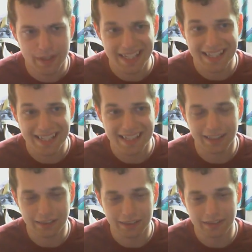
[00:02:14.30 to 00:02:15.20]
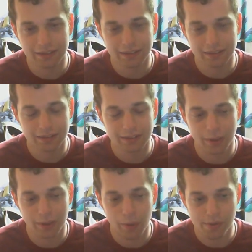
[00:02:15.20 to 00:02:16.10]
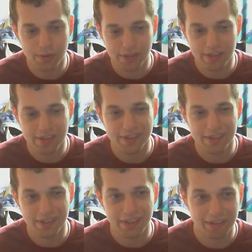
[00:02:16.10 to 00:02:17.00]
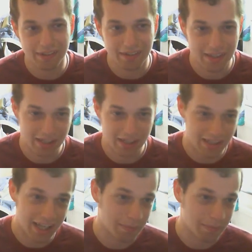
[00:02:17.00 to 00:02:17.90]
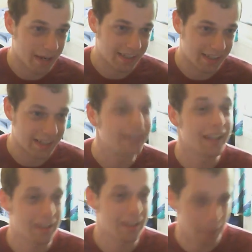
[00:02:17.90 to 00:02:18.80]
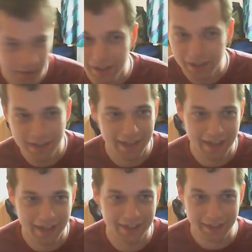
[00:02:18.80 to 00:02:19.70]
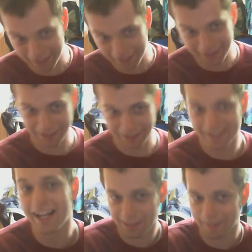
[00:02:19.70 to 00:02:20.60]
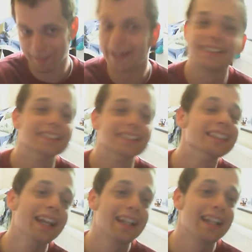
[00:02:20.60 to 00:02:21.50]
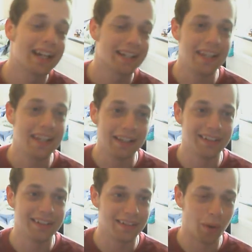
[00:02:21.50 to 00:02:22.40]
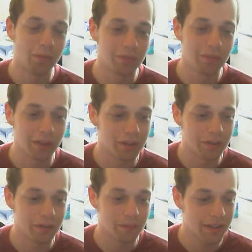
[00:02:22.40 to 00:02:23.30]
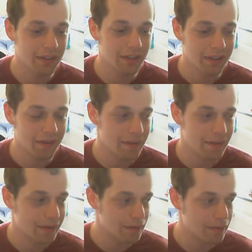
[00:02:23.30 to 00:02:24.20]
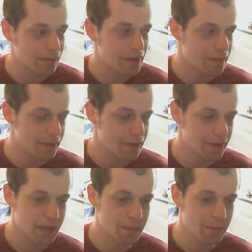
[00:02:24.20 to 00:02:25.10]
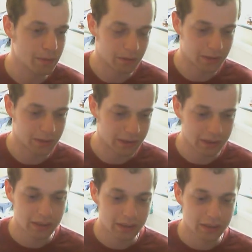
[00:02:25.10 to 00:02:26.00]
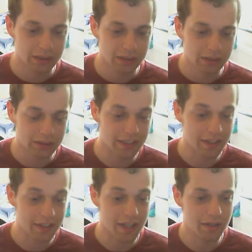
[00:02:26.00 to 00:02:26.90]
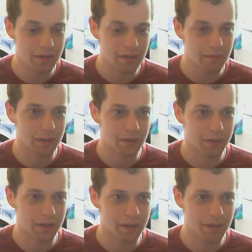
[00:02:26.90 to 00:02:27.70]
these the whole seasons, and then gets his legs back, and then gets paralyzed again, and then gets his legs back, kind of deal. It's a whole ongoing thing. And then you've got the people who are just in there. You've got